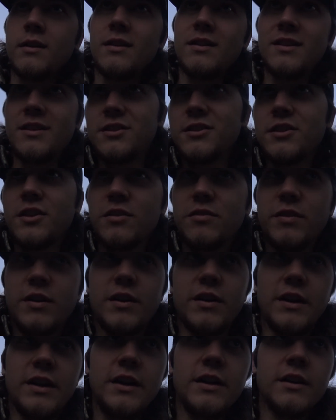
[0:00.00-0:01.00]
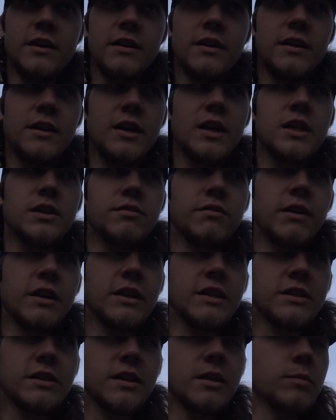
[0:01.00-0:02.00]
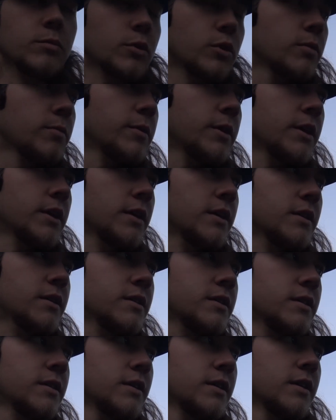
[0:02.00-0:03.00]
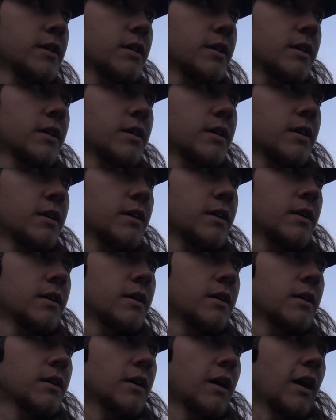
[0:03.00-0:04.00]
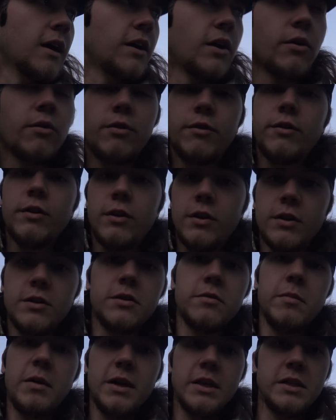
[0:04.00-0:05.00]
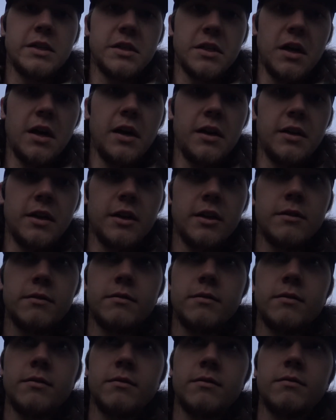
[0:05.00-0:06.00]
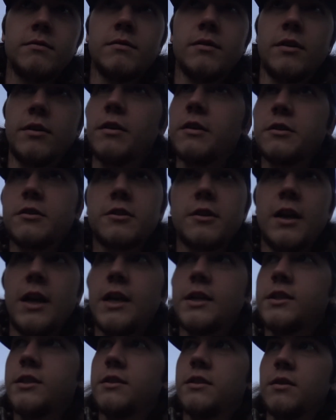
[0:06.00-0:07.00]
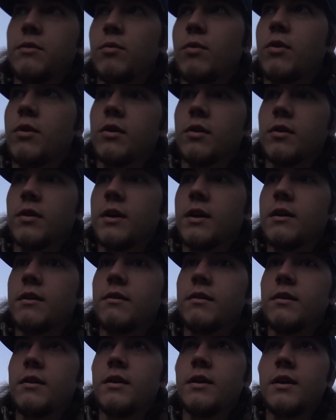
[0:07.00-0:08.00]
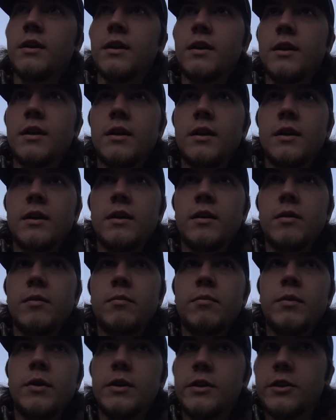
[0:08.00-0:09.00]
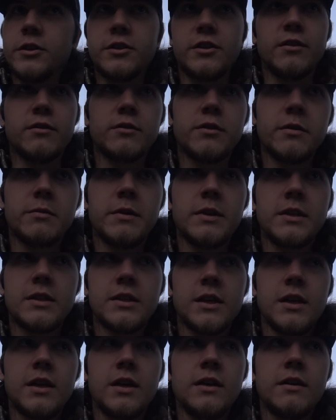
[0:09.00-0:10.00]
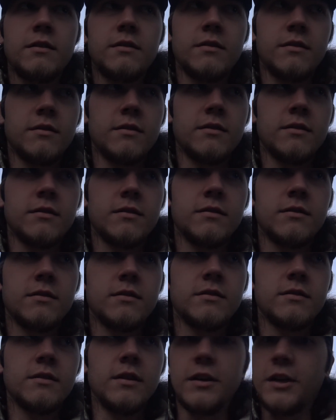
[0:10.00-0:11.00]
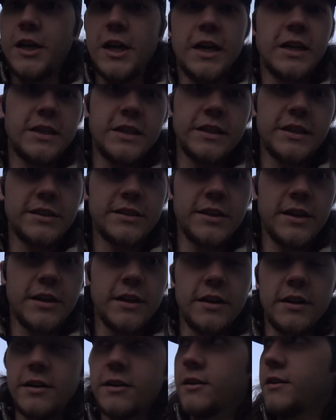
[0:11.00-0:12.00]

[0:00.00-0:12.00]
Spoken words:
This stuff out here is very similar, because I know the turkeys are making sign in it, or they're scratching, they're walking around, but it just soaks up that sign, and you can't tell it's there.